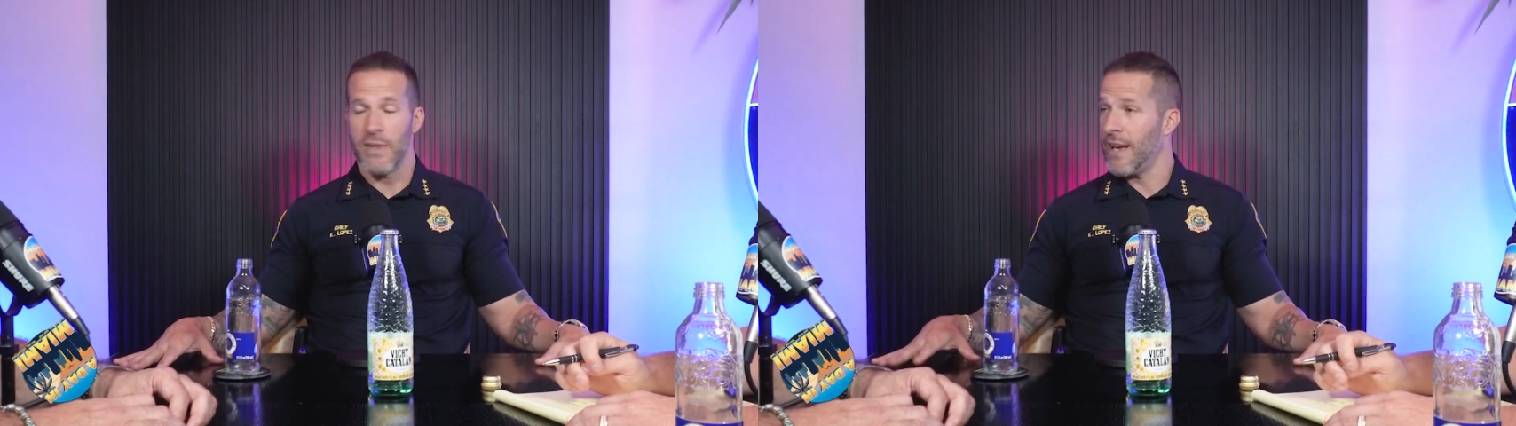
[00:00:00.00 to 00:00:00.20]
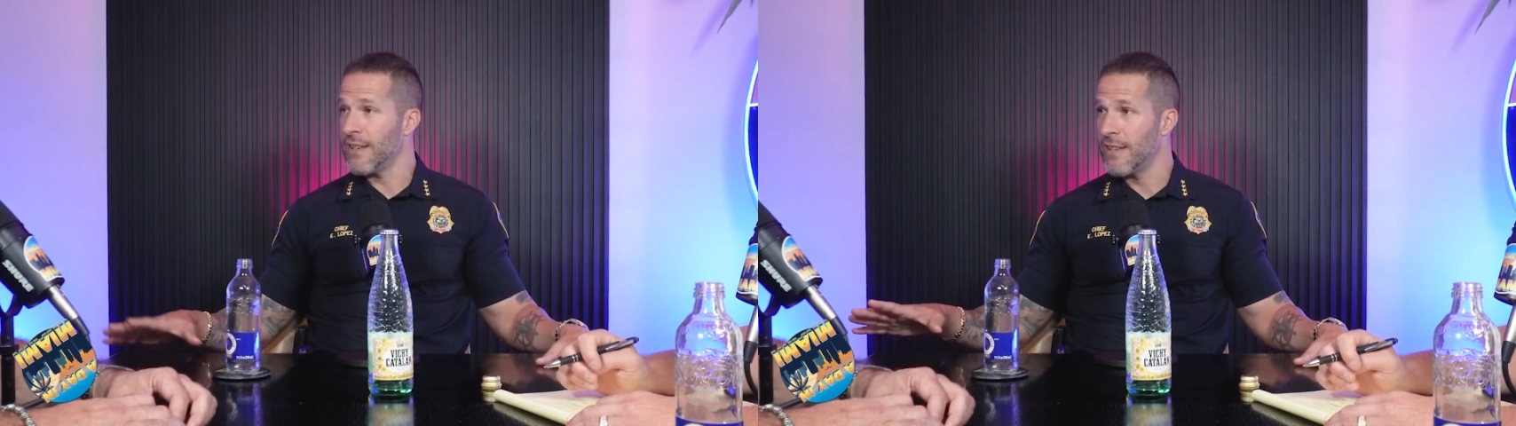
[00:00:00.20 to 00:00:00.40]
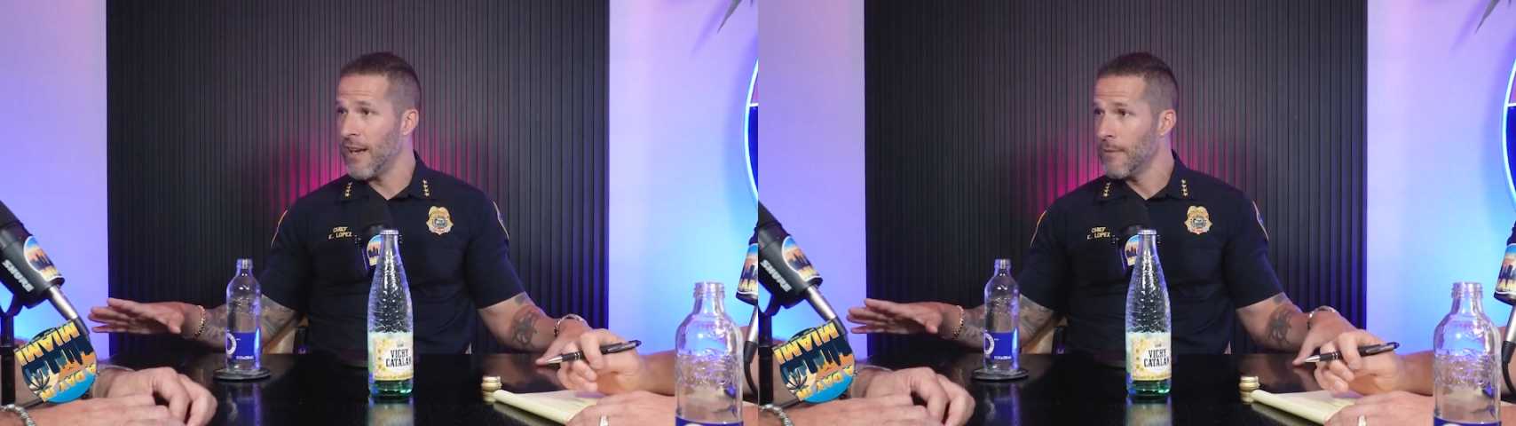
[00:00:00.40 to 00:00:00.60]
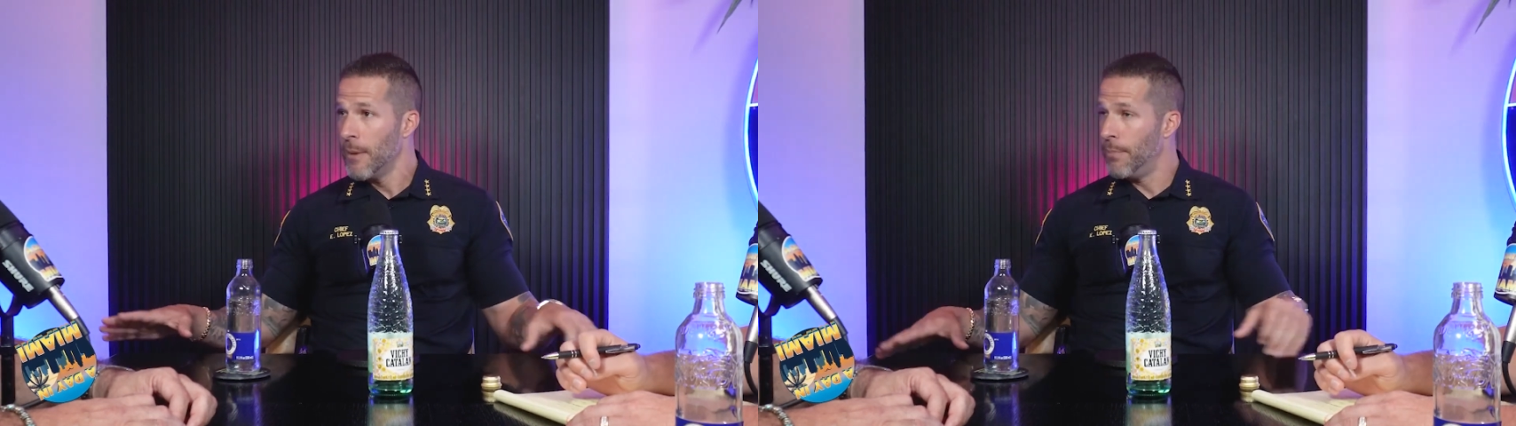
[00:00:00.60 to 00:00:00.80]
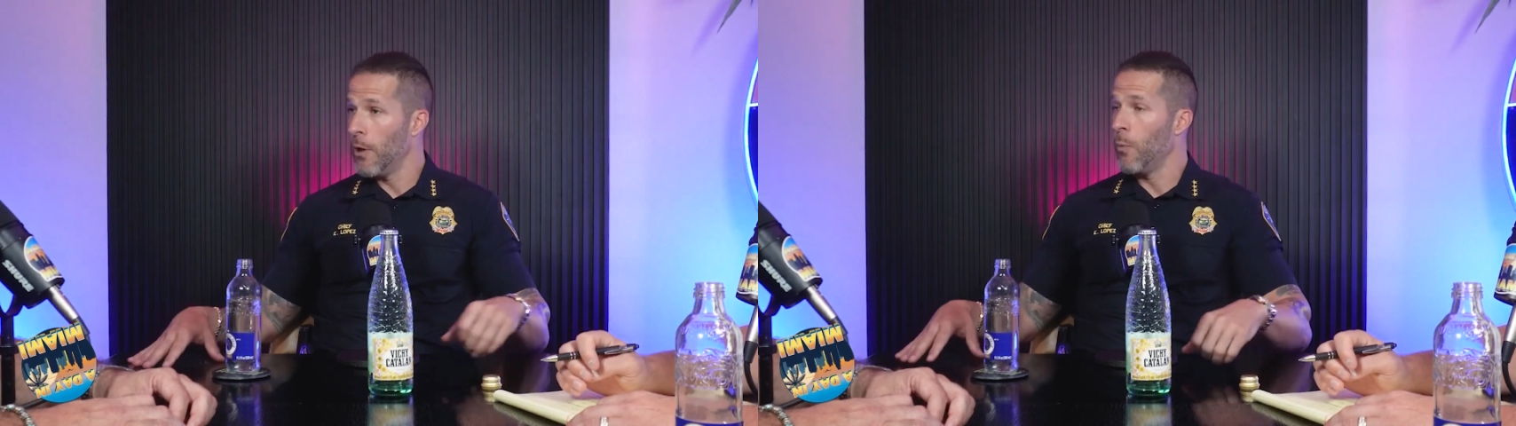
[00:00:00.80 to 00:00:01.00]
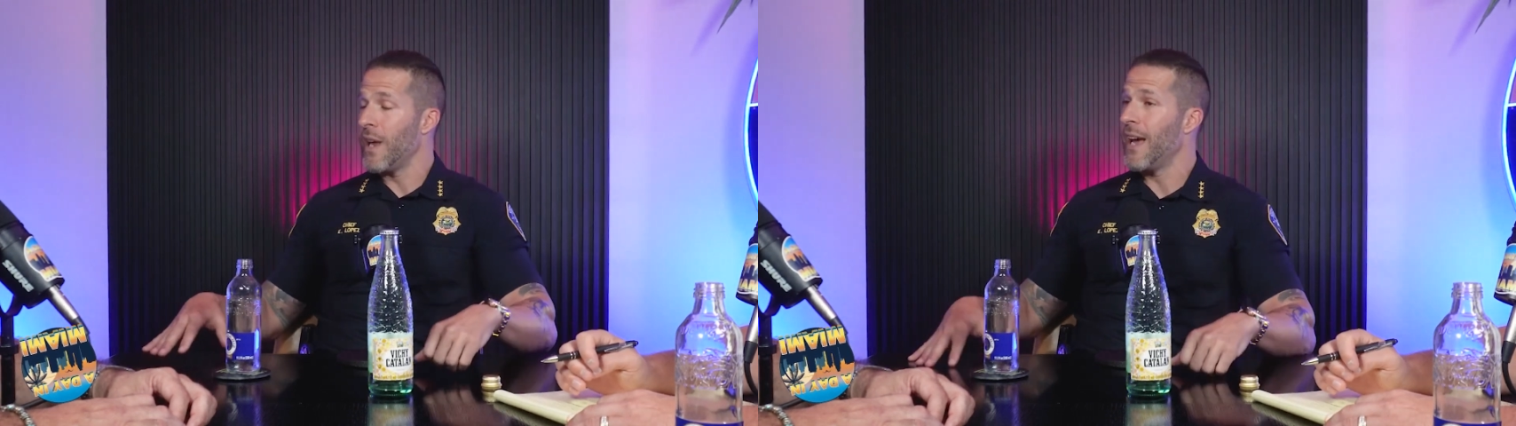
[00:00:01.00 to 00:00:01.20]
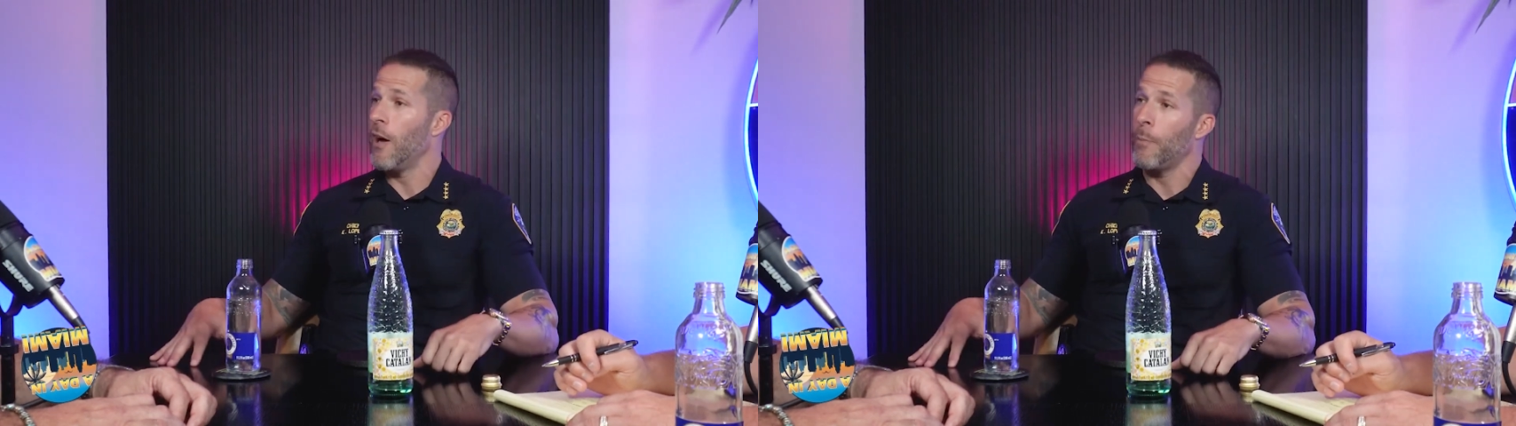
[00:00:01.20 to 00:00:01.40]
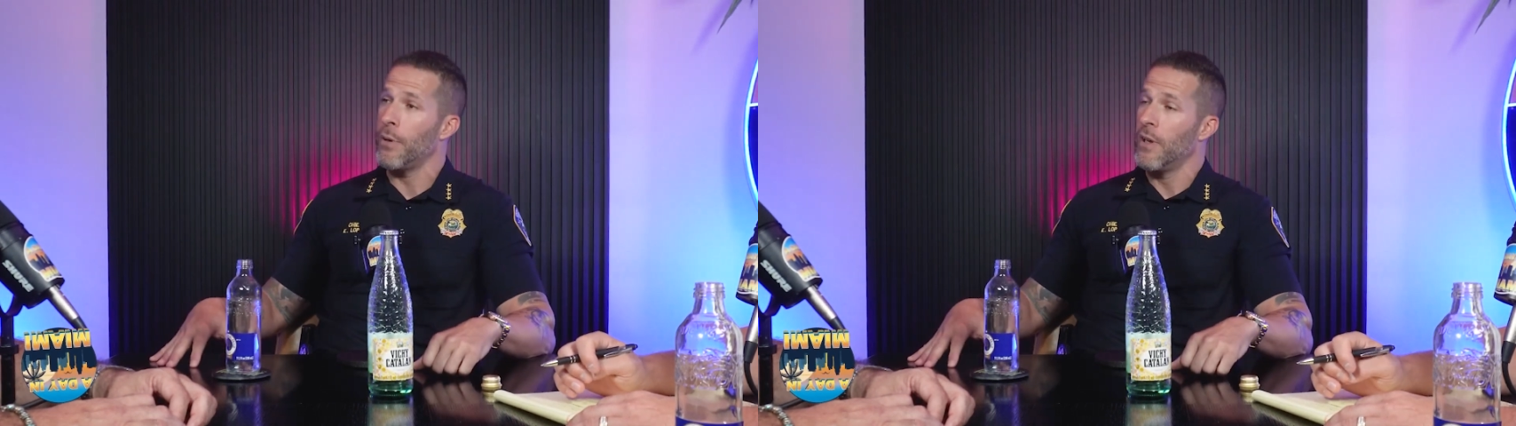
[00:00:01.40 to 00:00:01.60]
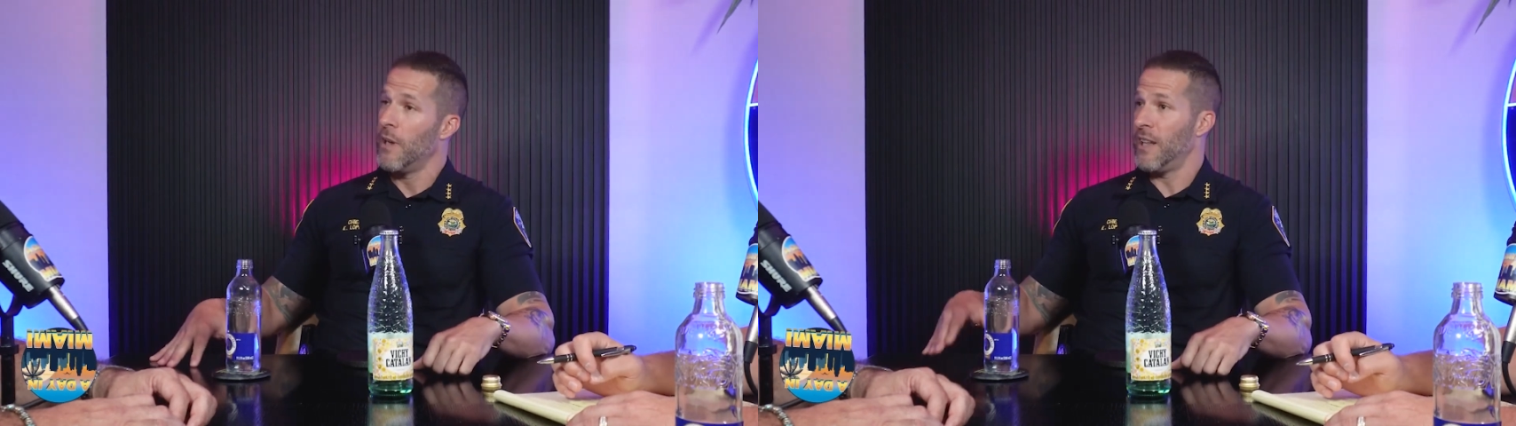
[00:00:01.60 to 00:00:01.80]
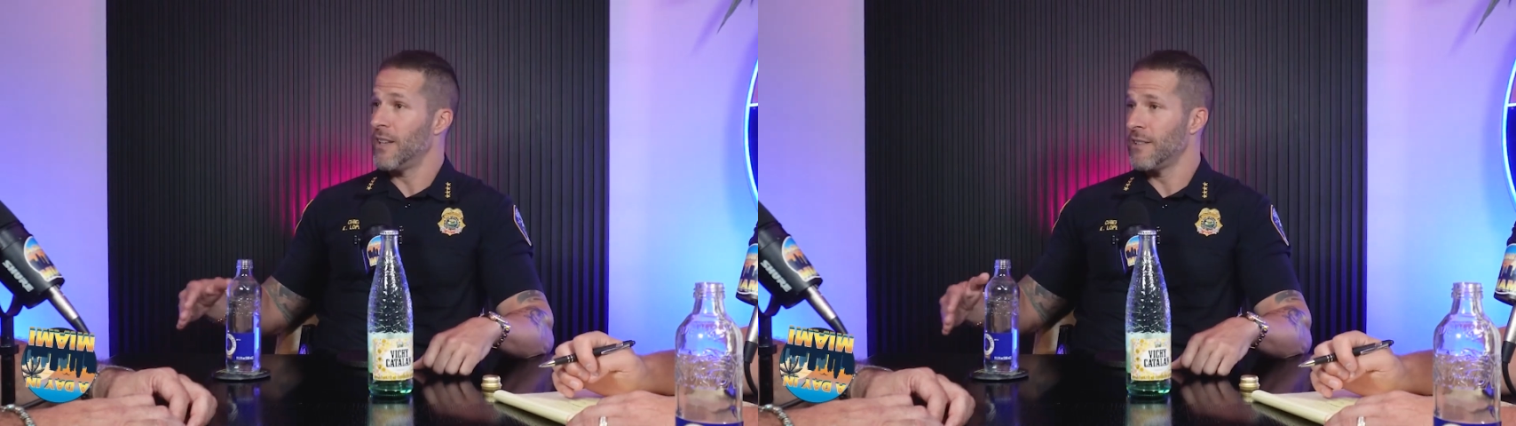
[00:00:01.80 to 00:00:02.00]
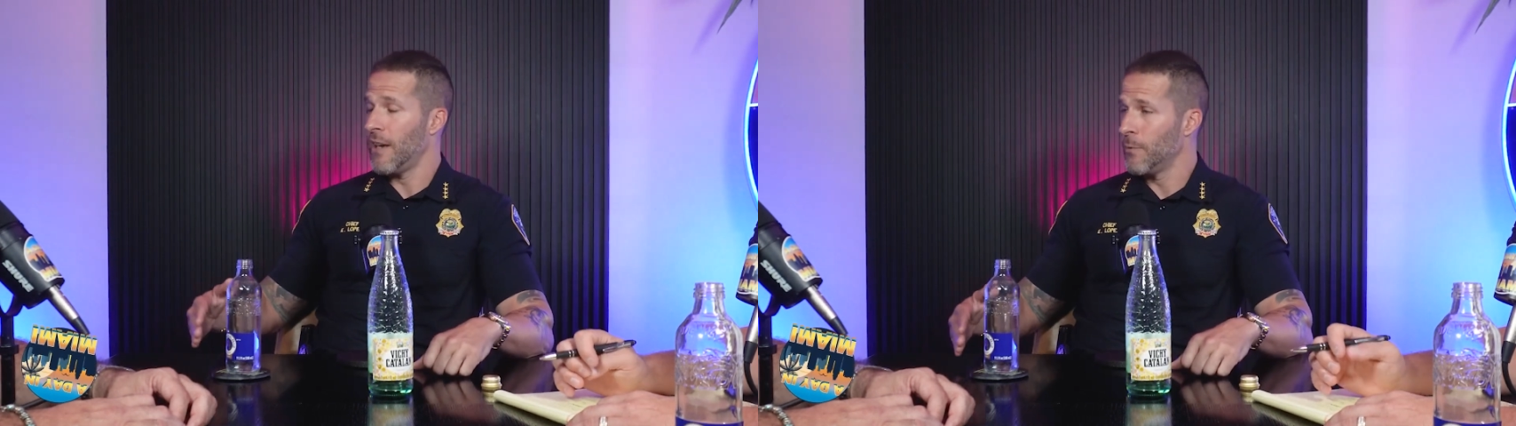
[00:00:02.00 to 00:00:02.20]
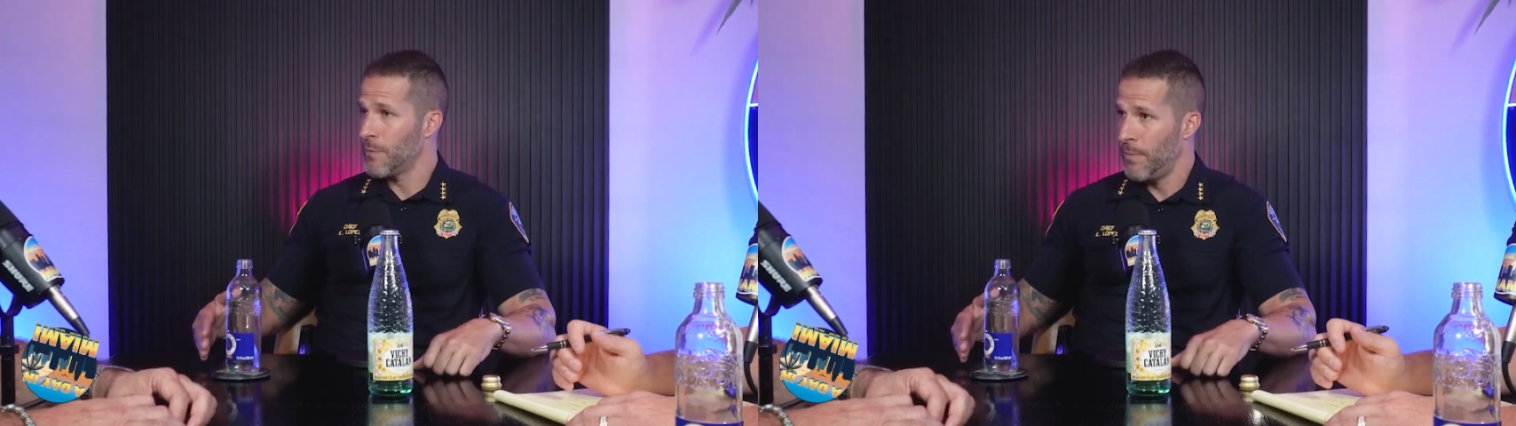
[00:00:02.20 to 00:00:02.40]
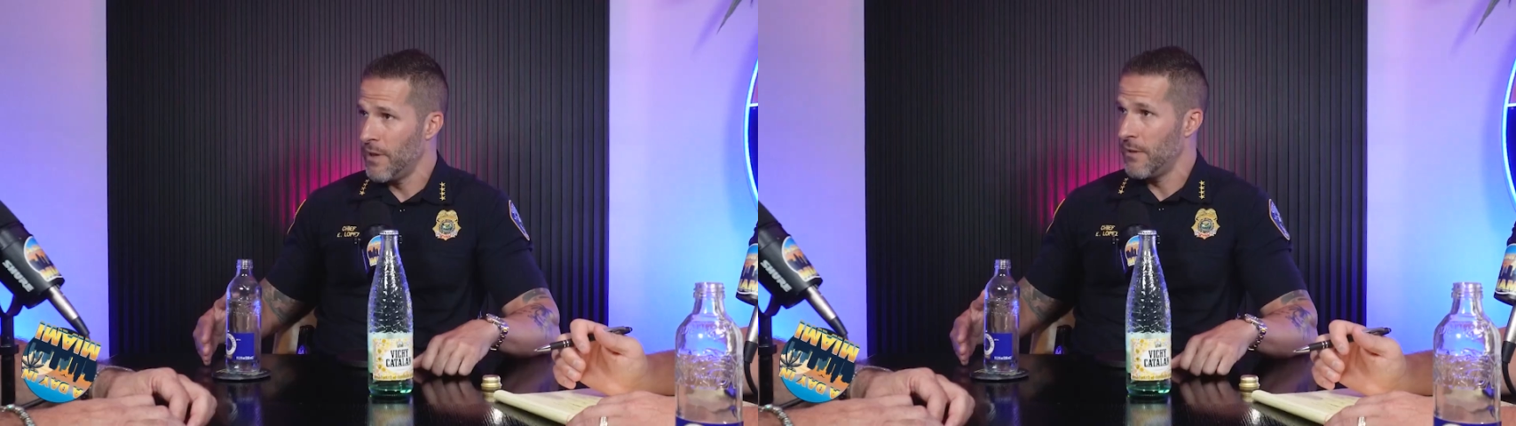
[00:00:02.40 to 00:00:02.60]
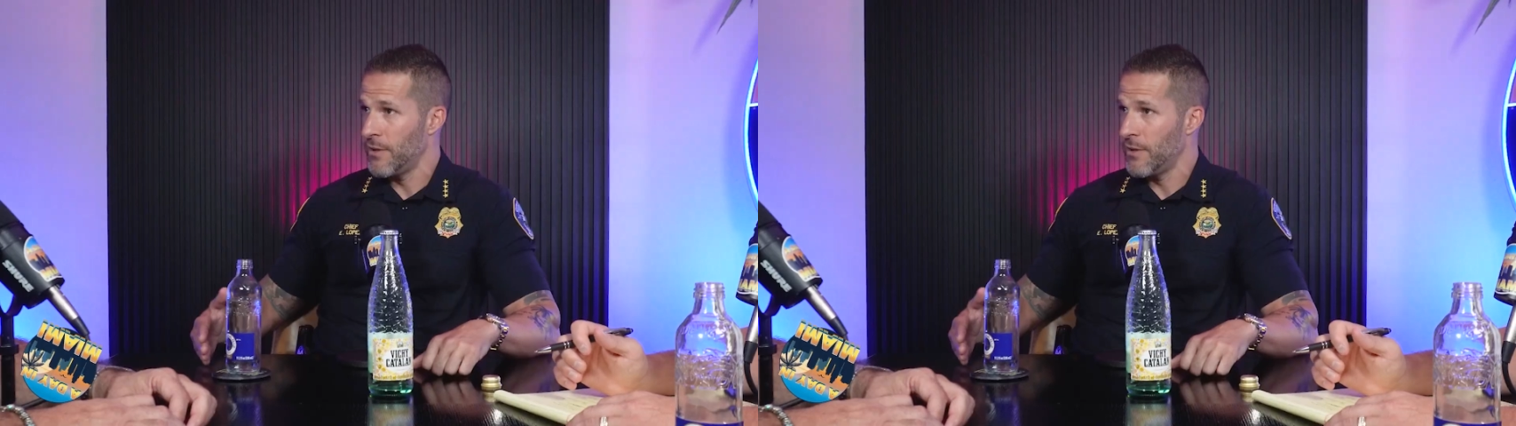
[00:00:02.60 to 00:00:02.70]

That has not, but we help, and this has always been